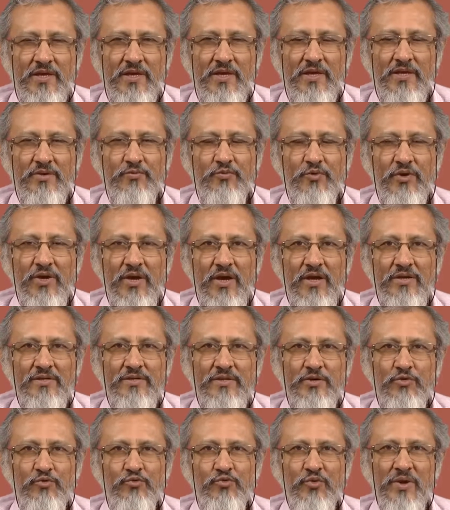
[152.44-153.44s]
and we
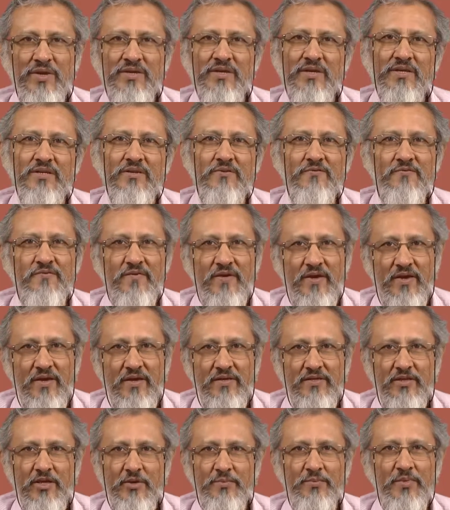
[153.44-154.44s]
ask you to
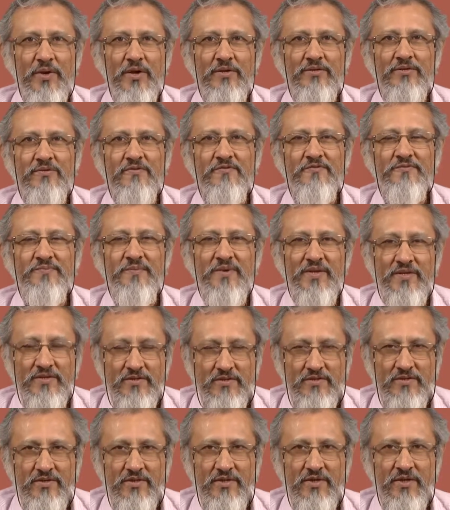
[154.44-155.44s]
identify their parts of
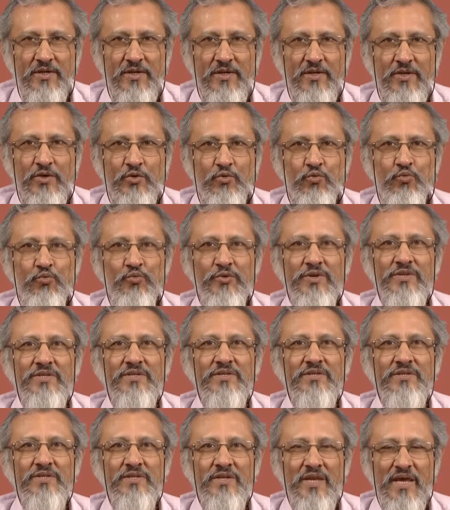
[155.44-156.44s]
speech,
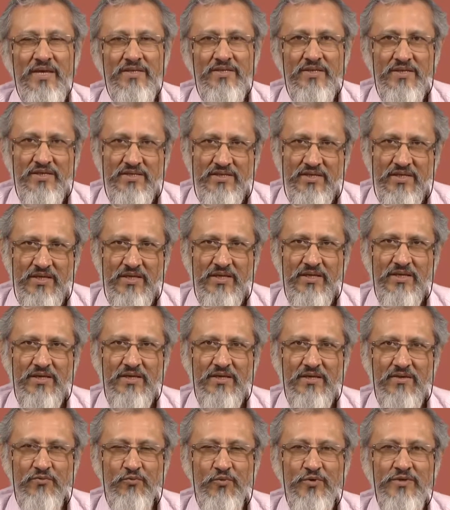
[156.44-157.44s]
which is an
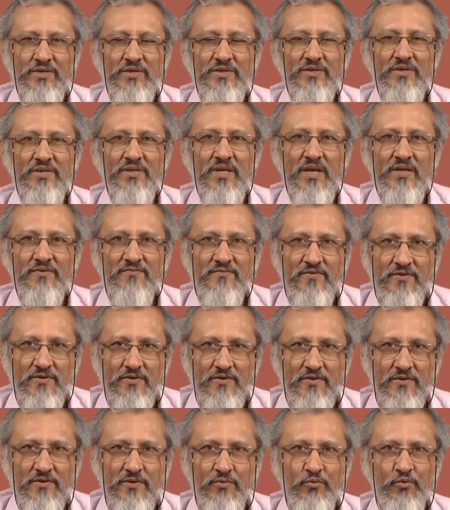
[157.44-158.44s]
adjective, which is an
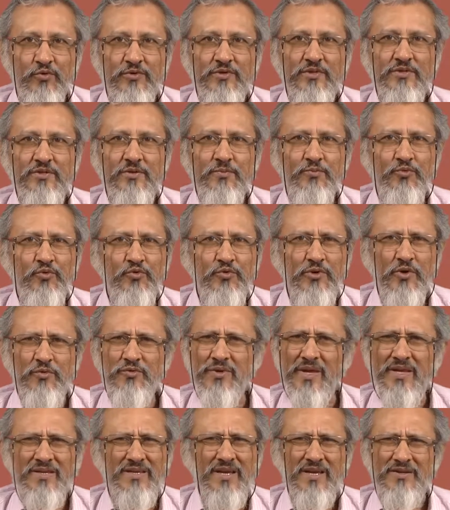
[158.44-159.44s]
adverb, which is a
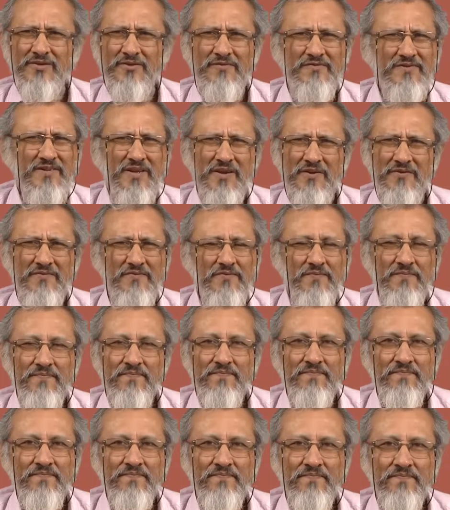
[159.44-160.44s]
pronoun, that kind of stuff.
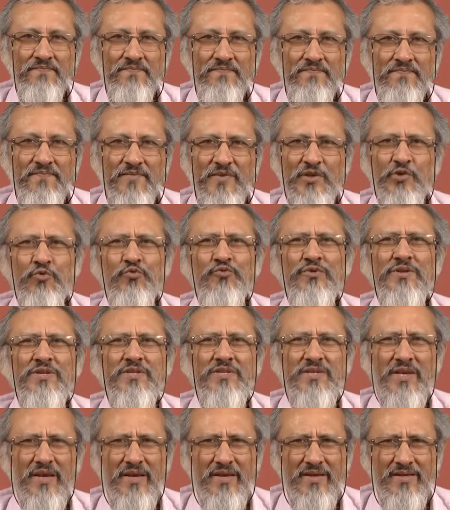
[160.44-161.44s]
You
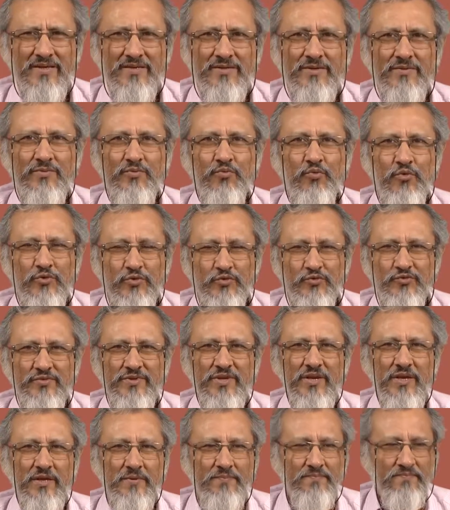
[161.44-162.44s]
decide what to
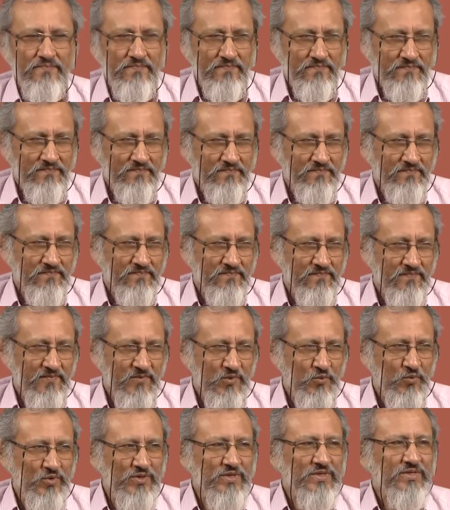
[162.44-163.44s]
say.
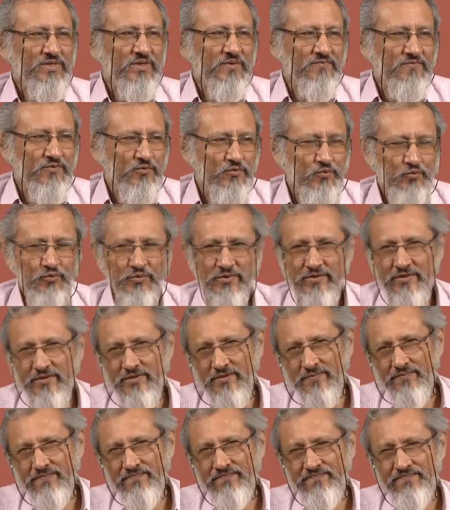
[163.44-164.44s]
We just give you the
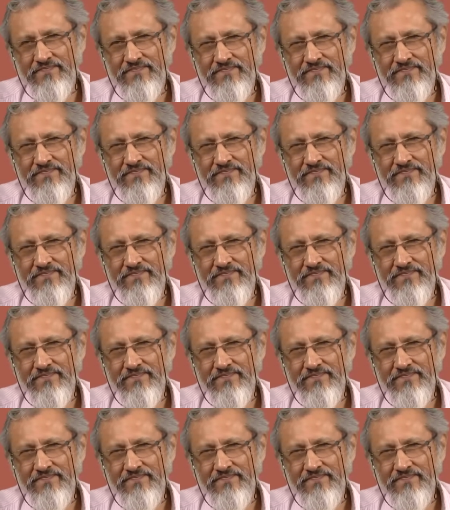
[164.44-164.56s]
words.